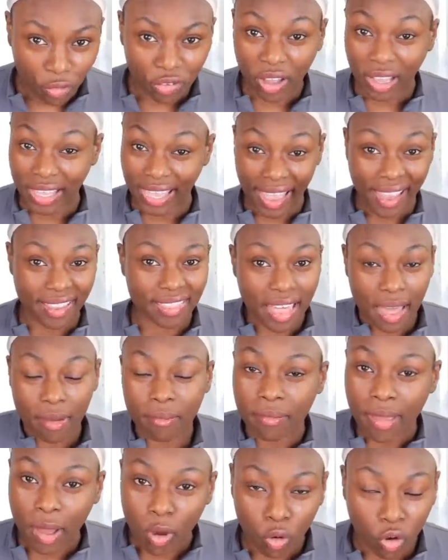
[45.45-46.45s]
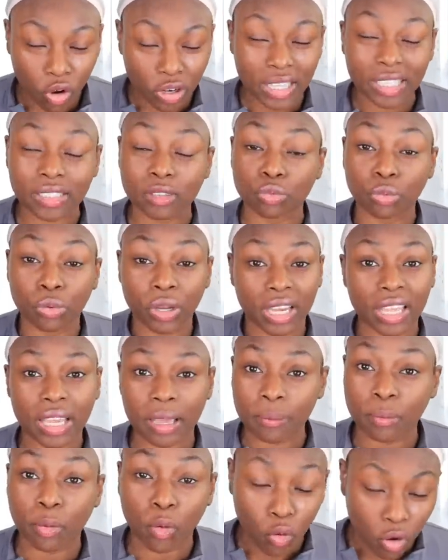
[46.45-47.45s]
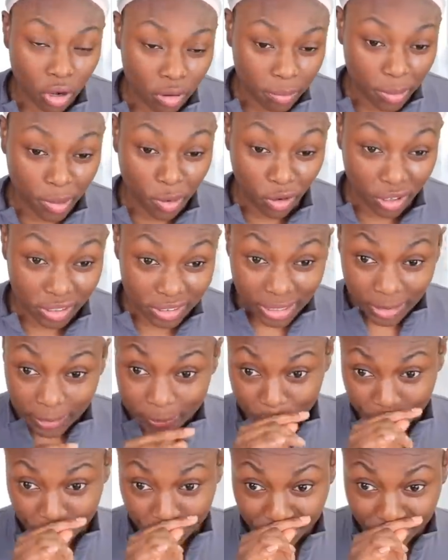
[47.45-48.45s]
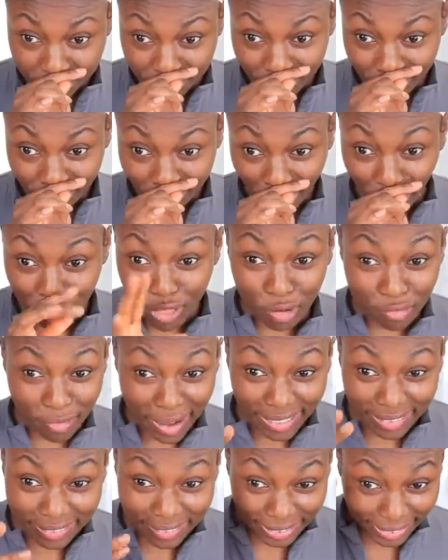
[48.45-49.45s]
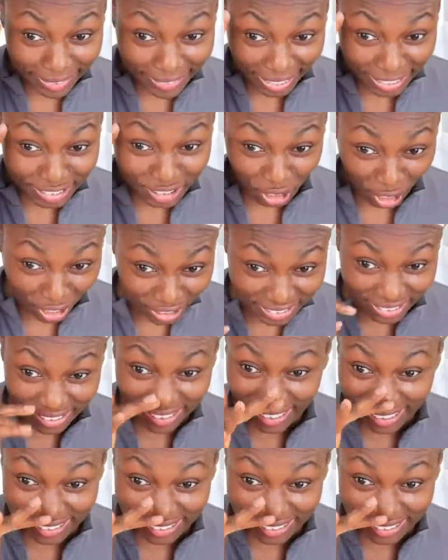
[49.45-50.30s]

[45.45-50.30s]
but getting that melt on is really important because the rates that they're charging